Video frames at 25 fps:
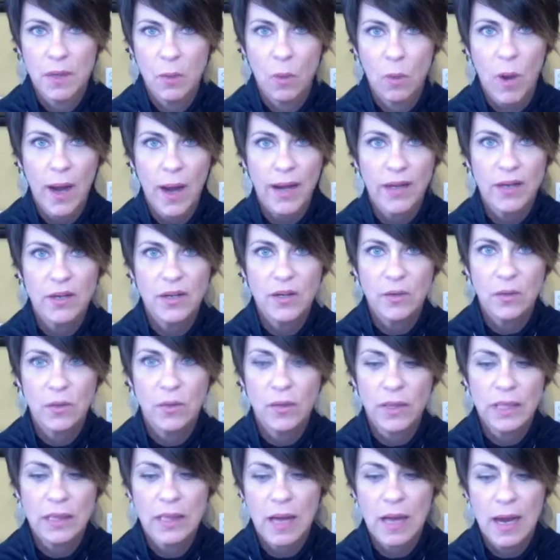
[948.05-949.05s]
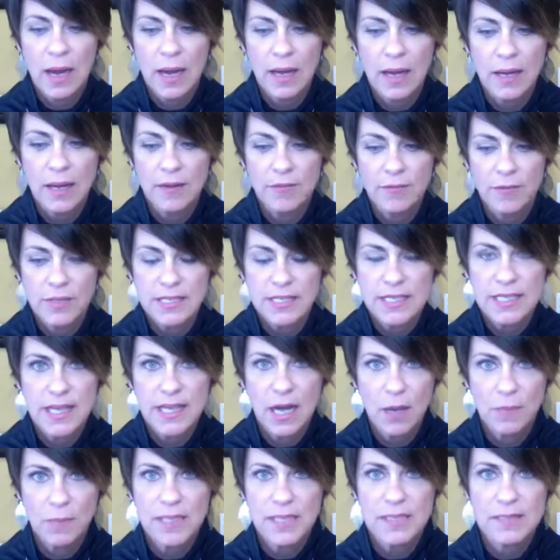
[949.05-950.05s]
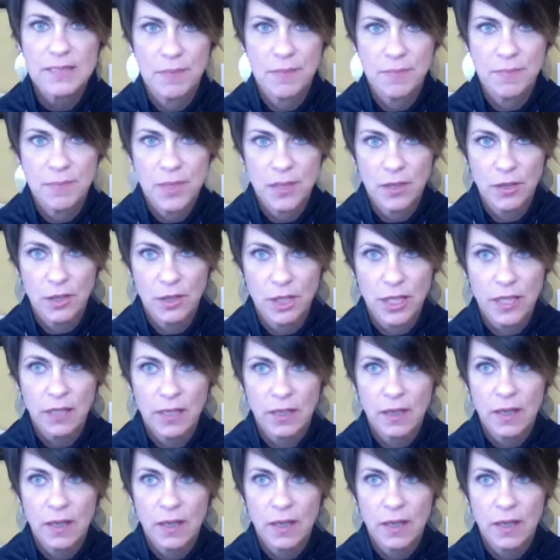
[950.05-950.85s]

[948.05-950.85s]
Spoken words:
Why are you going live? Tell me something good.